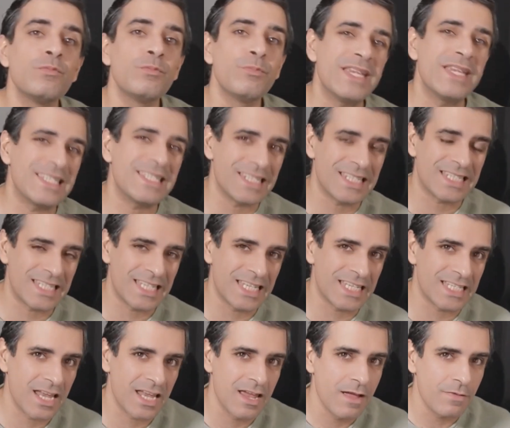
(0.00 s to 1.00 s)
to
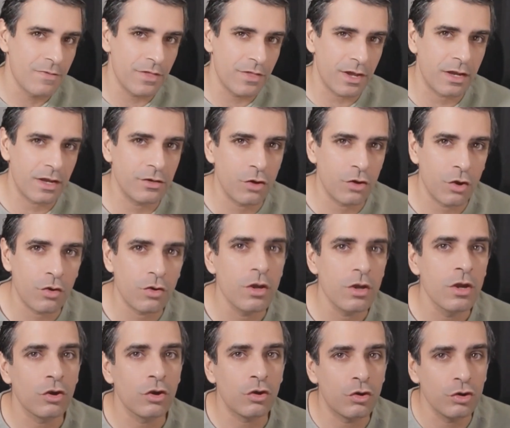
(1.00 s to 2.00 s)
businesses that I know
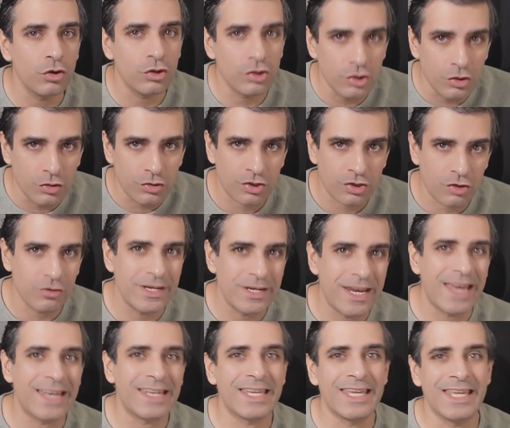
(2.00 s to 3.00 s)
could use
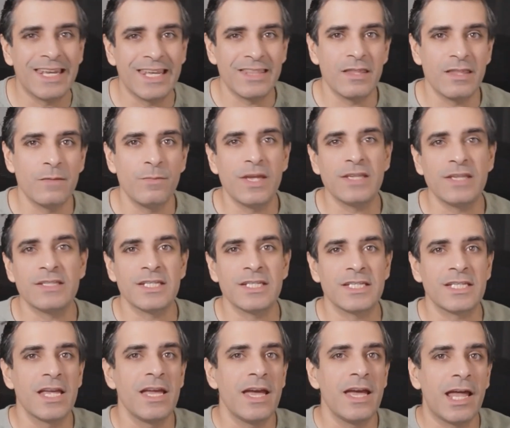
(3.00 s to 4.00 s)
CreateKit in the
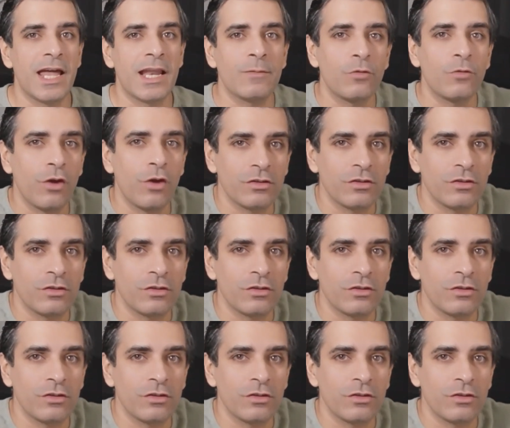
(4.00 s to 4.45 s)
business, and I'm